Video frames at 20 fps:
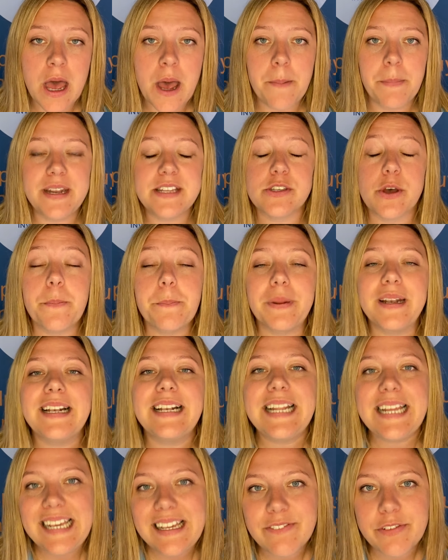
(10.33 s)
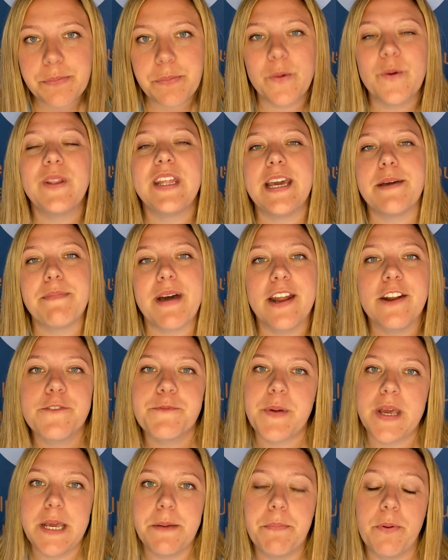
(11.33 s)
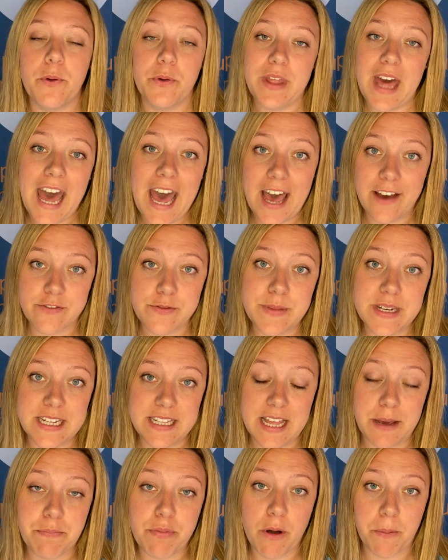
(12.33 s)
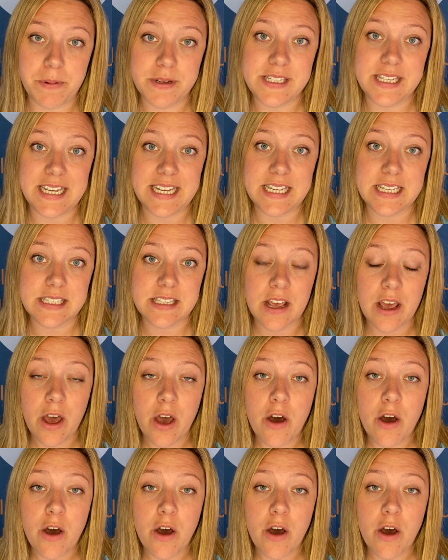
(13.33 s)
but it's unbelievable the amount of people that haven't been in their properties